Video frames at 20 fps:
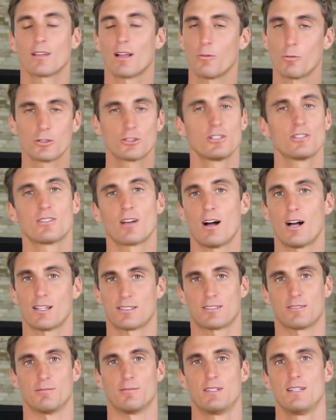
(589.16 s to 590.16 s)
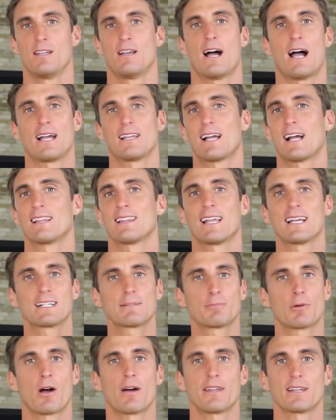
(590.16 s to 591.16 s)
which is awesome. I
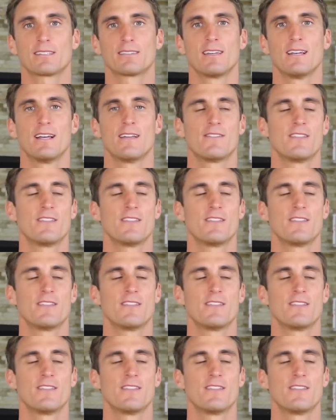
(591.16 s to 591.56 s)
like products